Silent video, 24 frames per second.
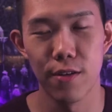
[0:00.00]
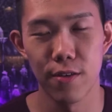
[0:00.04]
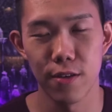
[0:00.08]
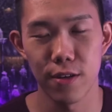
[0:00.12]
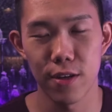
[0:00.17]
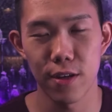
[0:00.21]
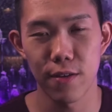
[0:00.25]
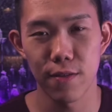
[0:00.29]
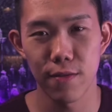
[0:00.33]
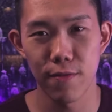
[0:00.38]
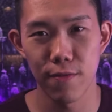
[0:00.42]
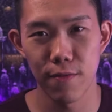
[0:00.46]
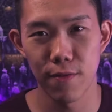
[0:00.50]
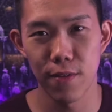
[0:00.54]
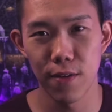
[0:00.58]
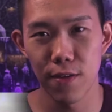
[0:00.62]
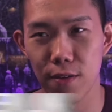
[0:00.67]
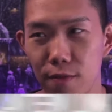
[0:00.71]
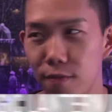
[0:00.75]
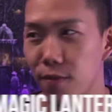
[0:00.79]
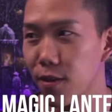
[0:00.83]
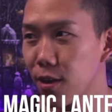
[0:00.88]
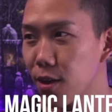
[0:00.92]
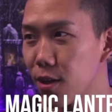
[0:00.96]
You can take
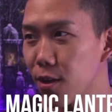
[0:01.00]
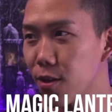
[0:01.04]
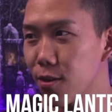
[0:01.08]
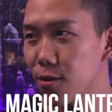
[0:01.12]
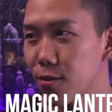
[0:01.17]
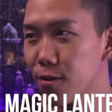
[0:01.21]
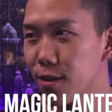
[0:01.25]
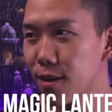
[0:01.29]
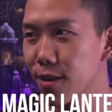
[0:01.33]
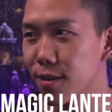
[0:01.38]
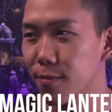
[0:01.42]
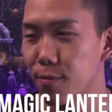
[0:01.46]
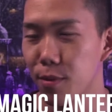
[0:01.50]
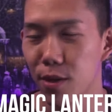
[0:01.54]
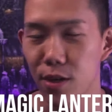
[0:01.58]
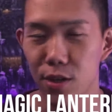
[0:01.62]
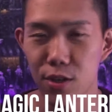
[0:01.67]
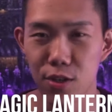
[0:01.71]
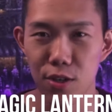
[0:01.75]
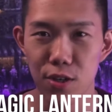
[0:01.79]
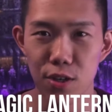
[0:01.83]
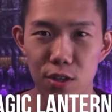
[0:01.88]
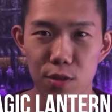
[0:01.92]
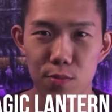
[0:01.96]
video and
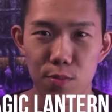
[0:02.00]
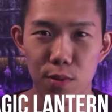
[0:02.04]
pictures,